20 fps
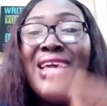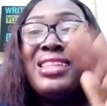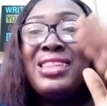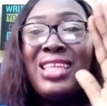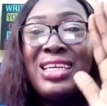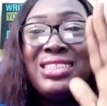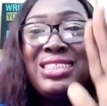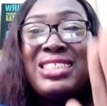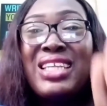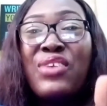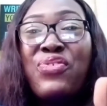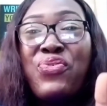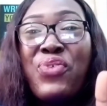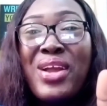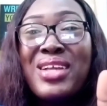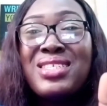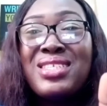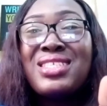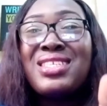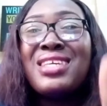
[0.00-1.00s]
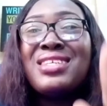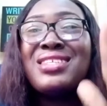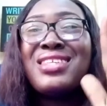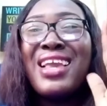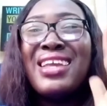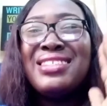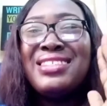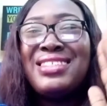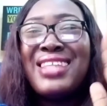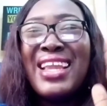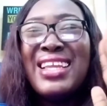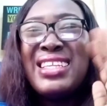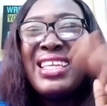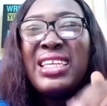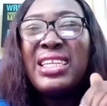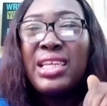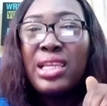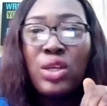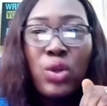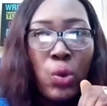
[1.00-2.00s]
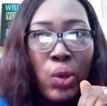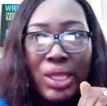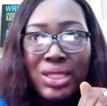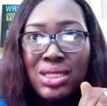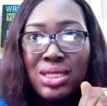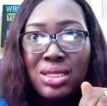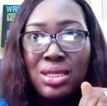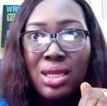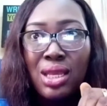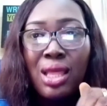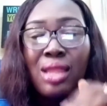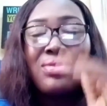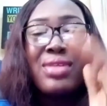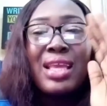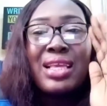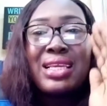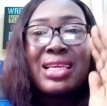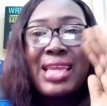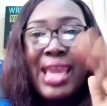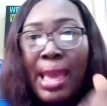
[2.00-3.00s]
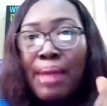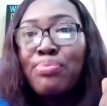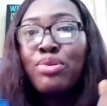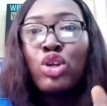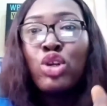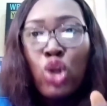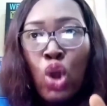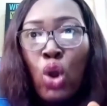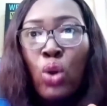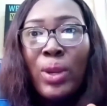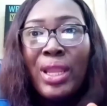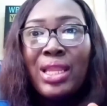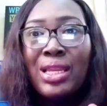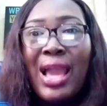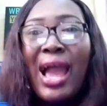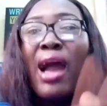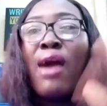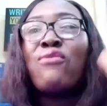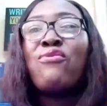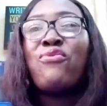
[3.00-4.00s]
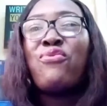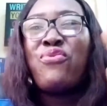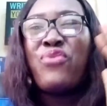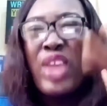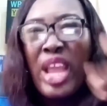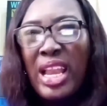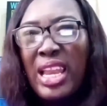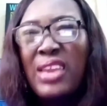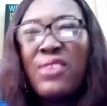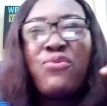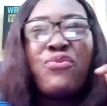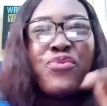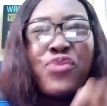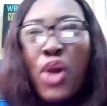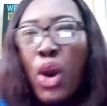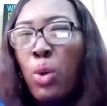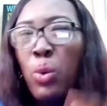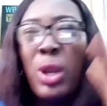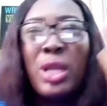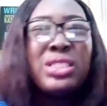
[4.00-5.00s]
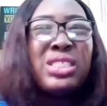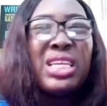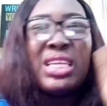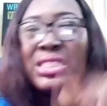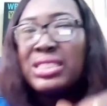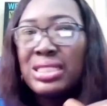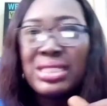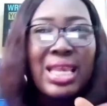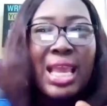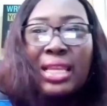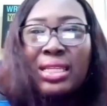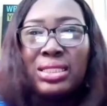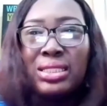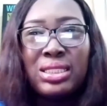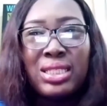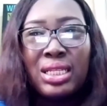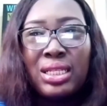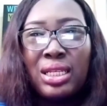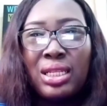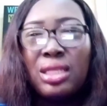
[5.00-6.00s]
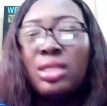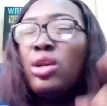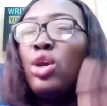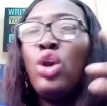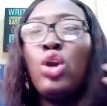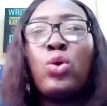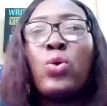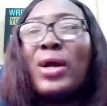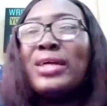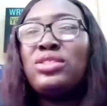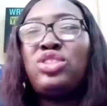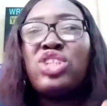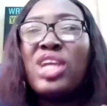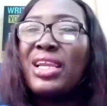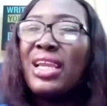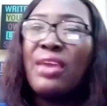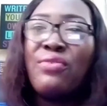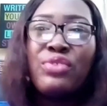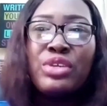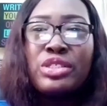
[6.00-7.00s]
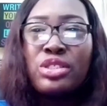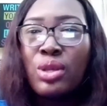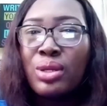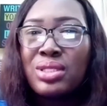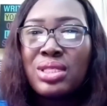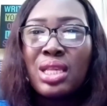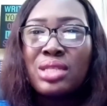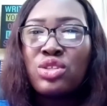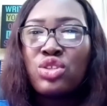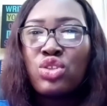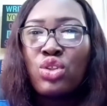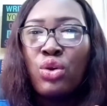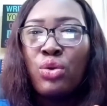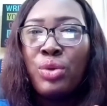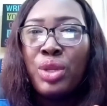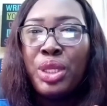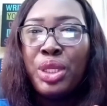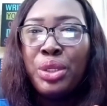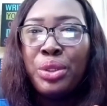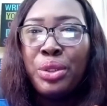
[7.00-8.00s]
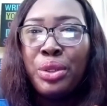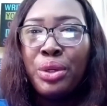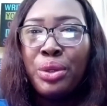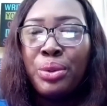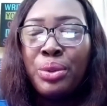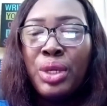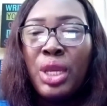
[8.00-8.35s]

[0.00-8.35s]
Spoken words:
The difference is they didn't quit. They kept going and failing forward intelligently. Go and check every success story you know.